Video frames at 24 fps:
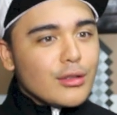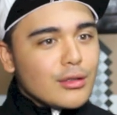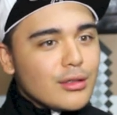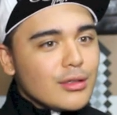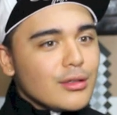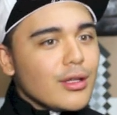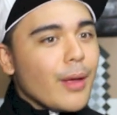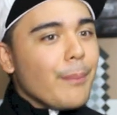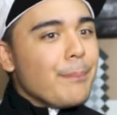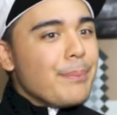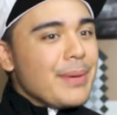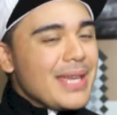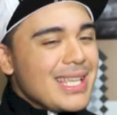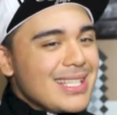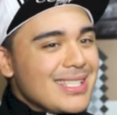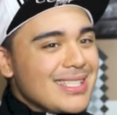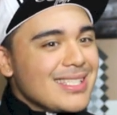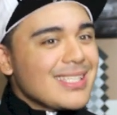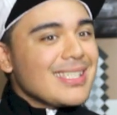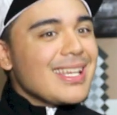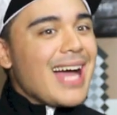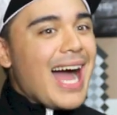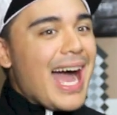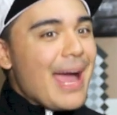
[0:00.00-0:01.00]
The
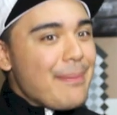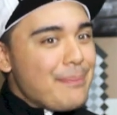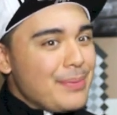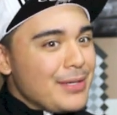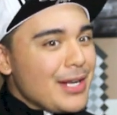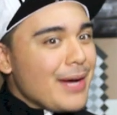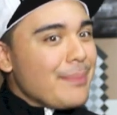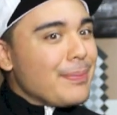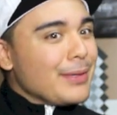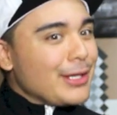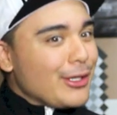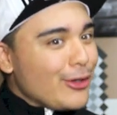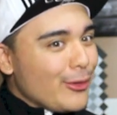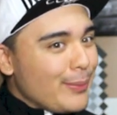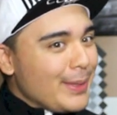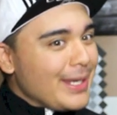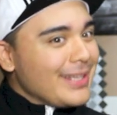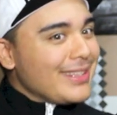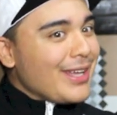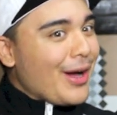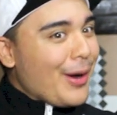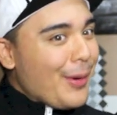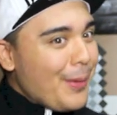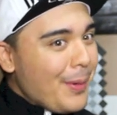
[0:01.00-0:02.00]
beat's hyping up a little
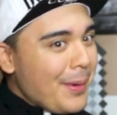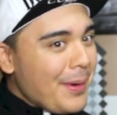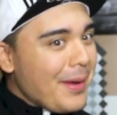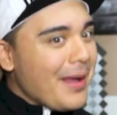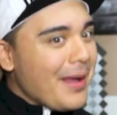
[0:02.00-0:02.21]
bit though.